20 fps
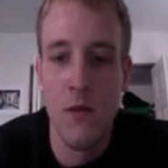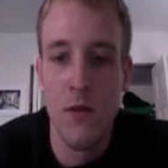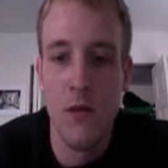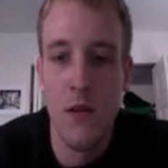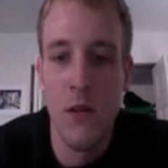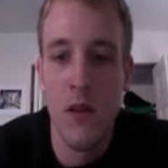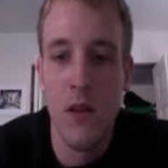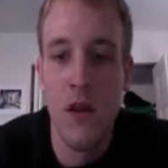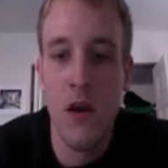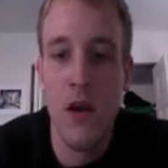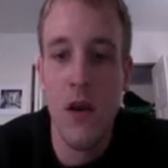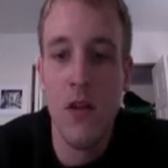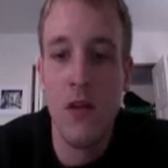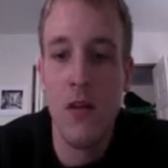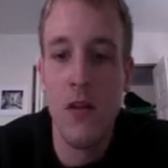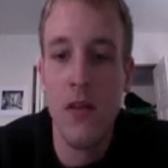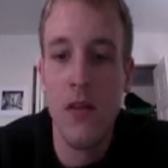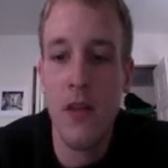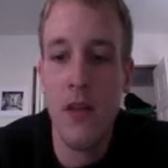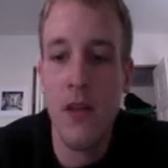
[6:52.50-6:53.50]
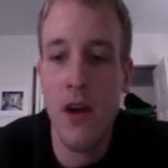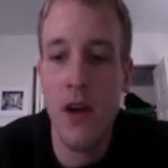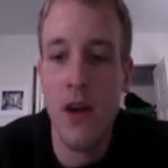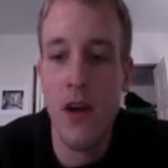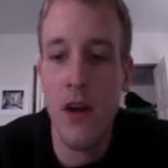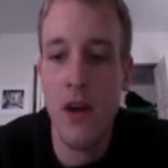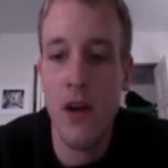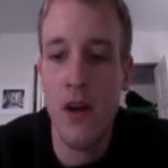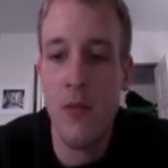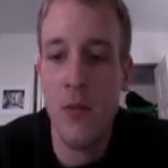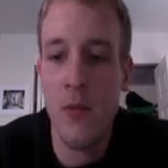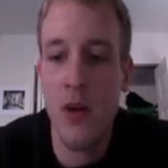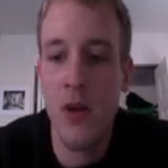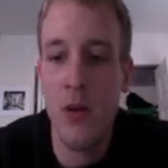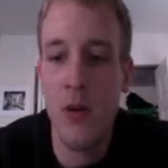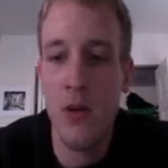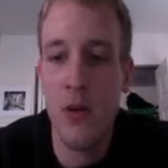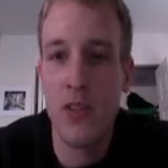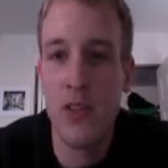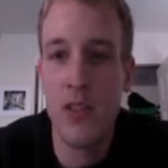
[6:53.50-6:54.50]
The other thing that I've been
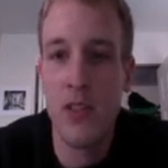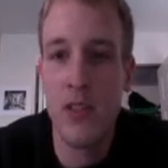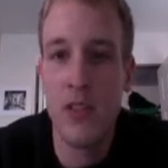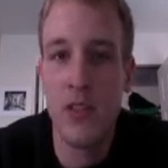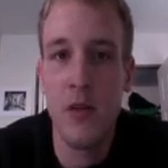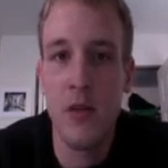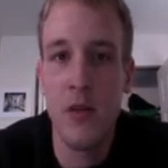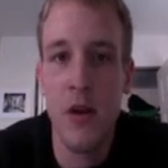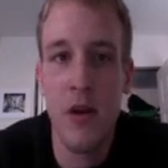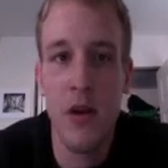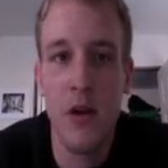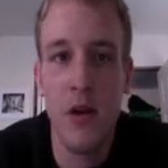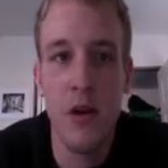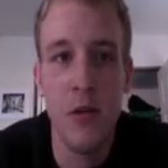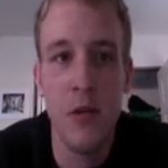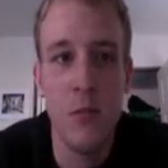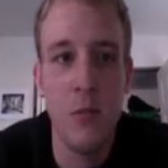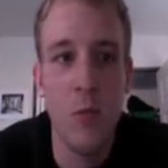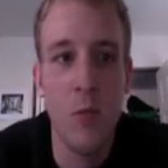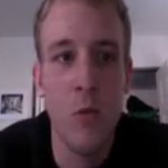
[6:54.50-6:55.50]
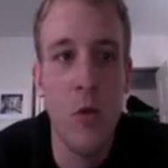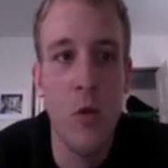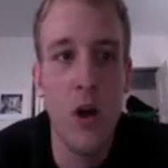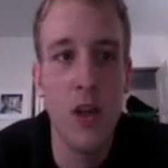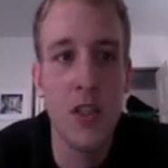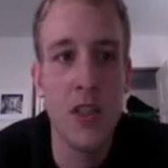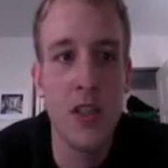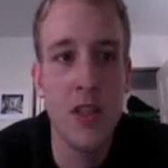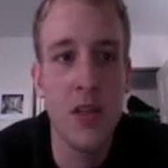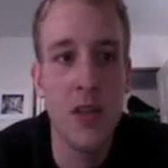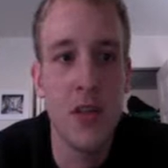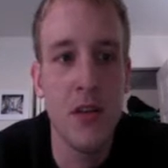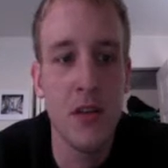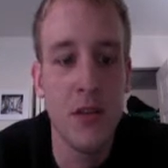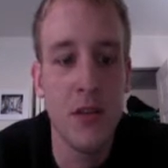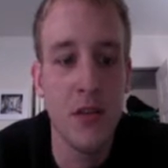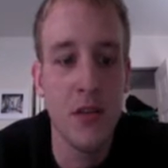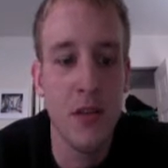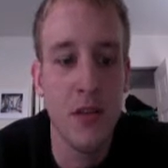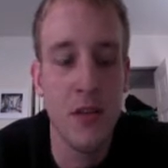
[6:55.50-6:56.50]
noticing just watching
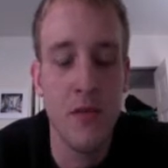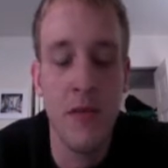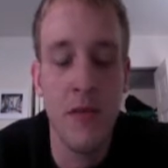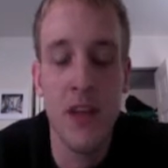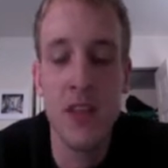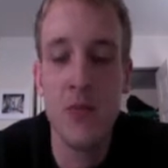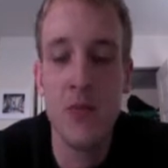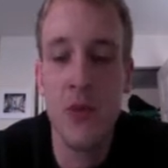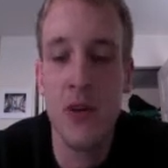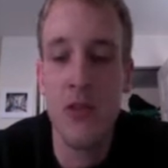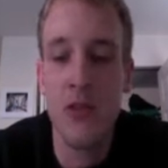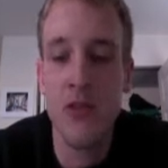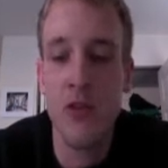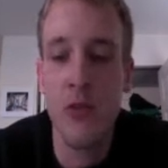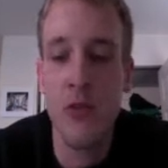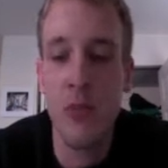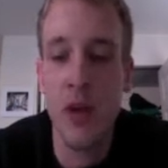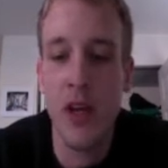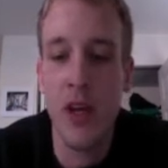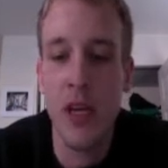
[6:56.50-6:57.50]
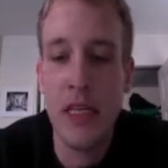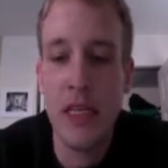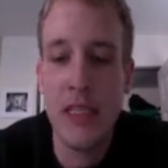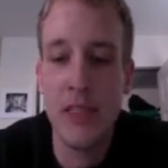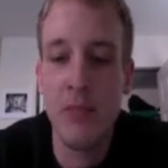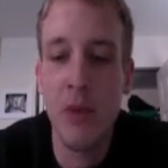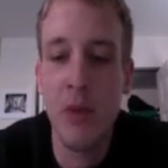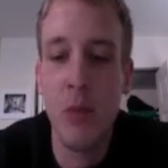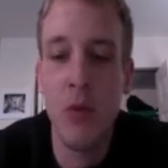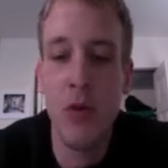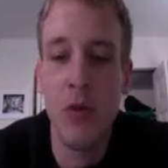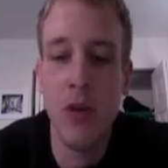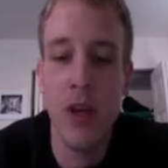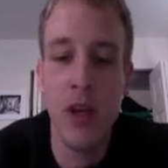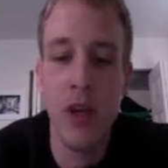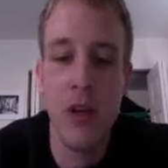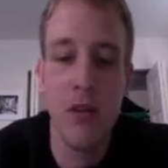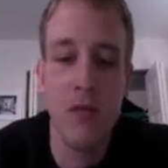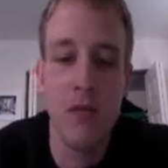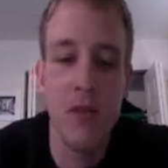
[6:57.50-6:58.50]
the Facebook group is people
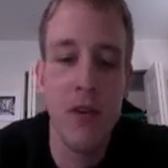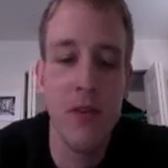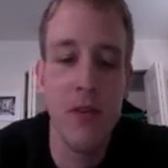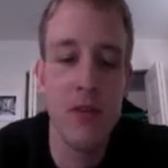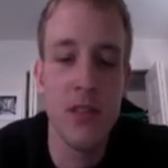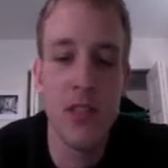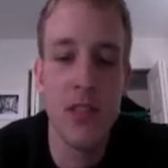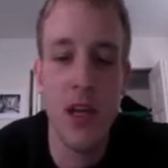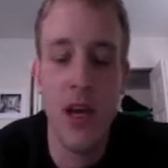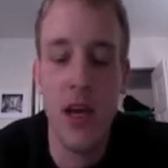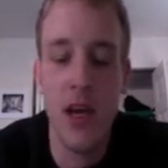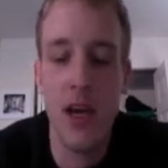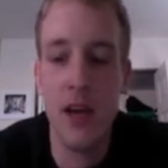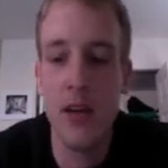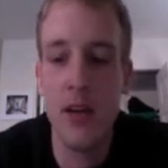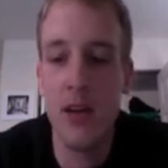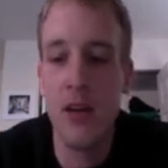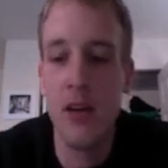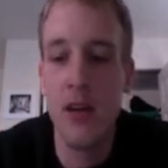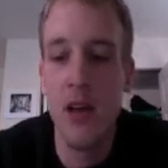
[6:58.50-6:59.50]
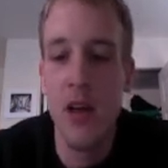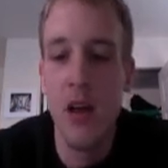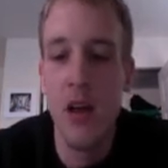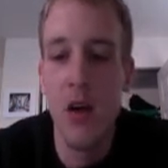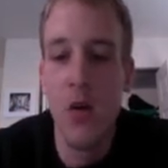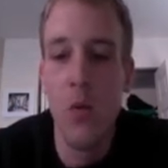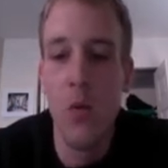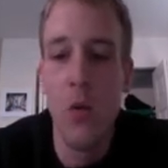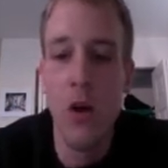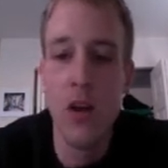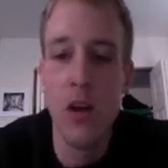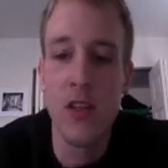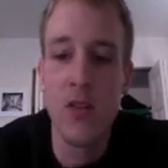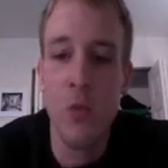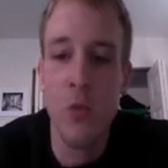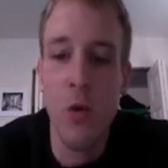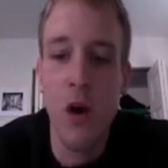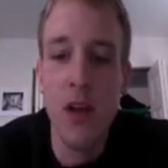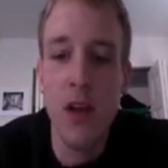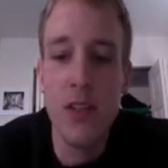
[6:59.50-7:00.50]
get confused on what is
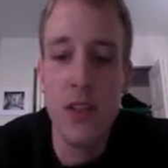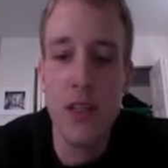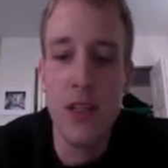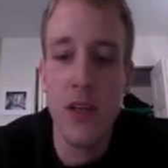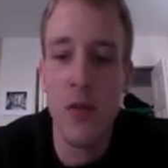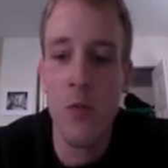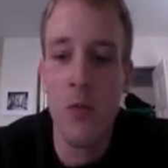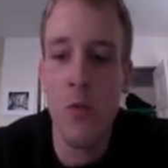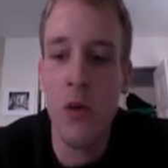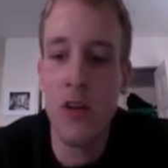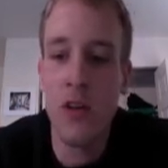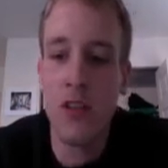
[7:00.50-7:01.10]
what and what